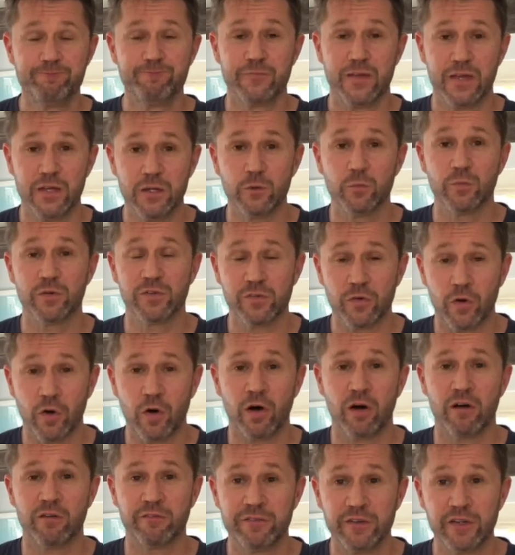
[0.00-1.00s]
It was
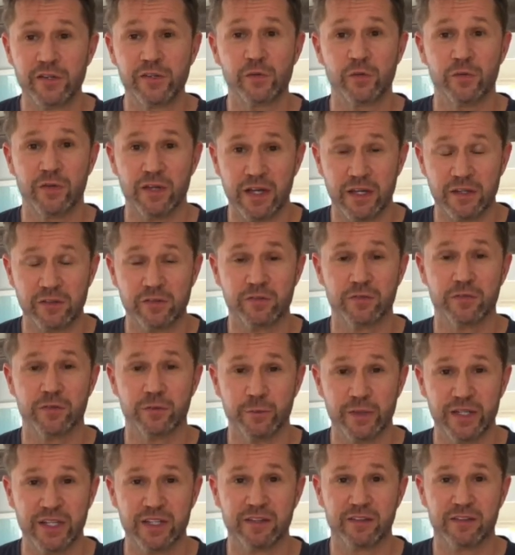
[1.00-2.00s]
all visualized for
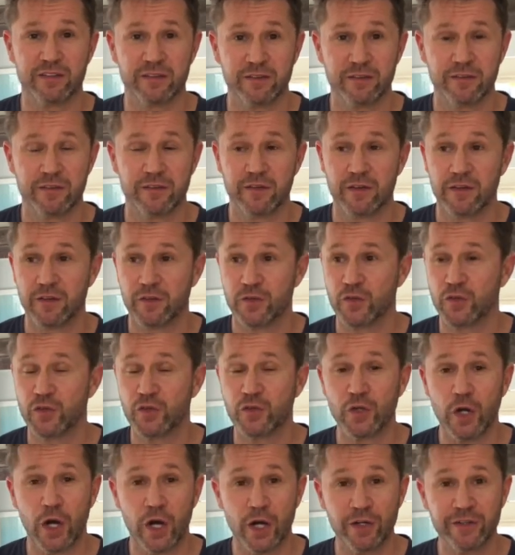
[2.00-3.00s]
me,
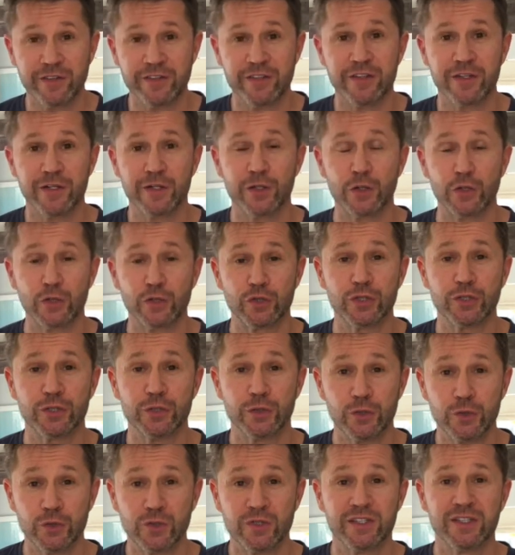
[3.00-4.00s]
start
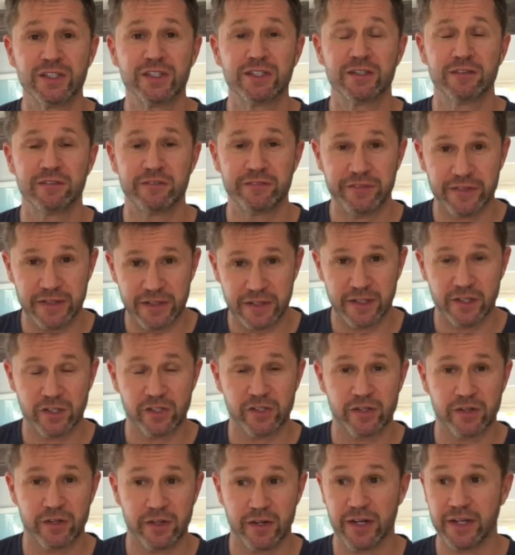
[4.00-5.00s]
to finish.
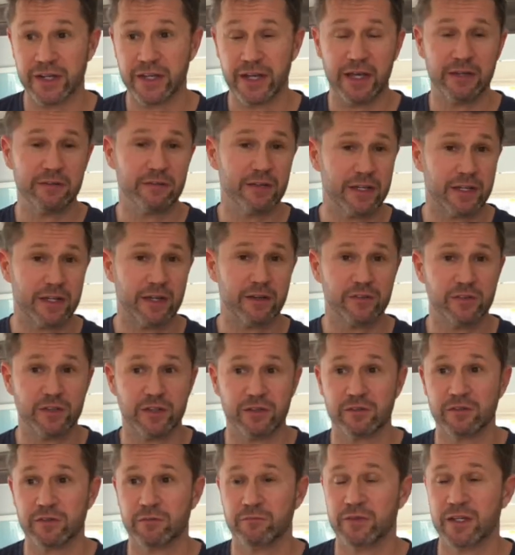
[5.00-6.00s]
And again, like I said,
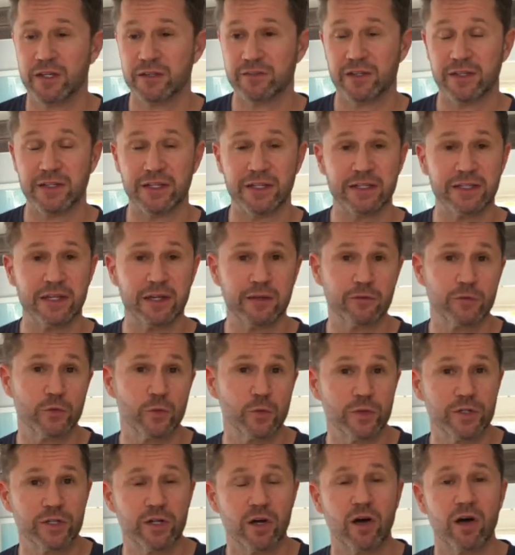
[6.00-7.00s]
some days I didn't get through
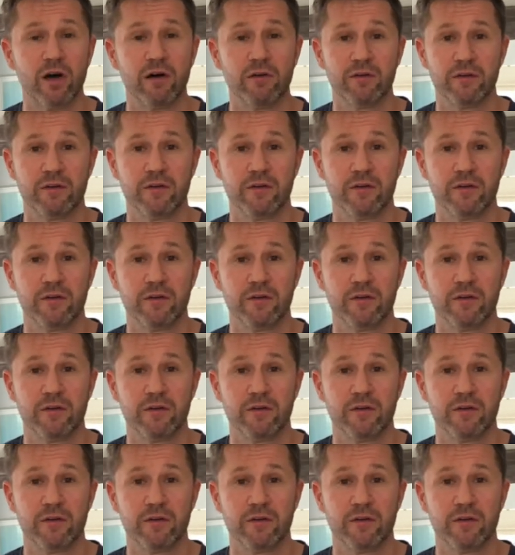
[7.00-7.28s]
it all.